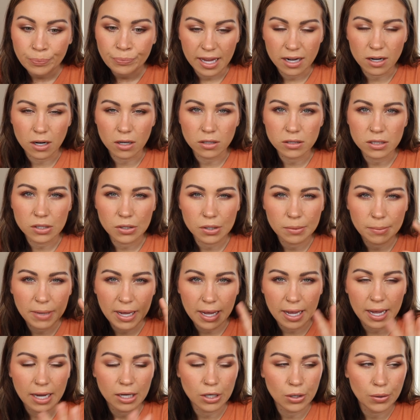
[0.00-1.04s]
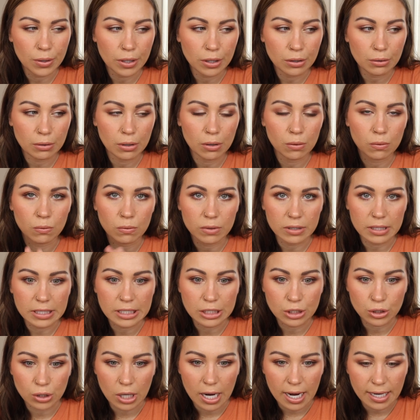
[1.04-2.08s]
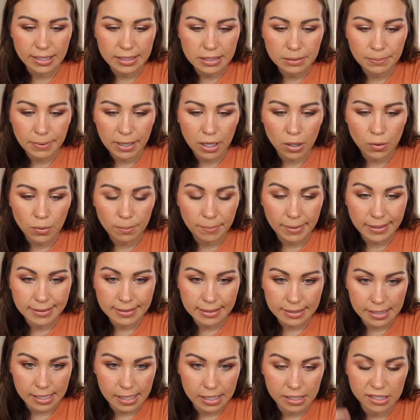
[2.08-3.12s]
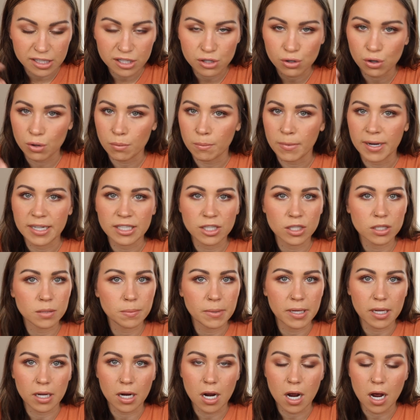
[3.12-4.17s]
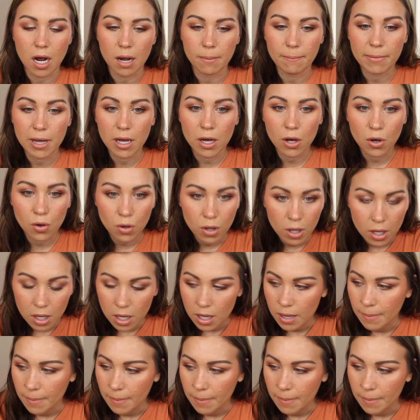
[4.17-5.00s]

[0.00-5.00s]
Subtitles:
And also I'm going through a really dry spell with my skin, so it might just be a combo.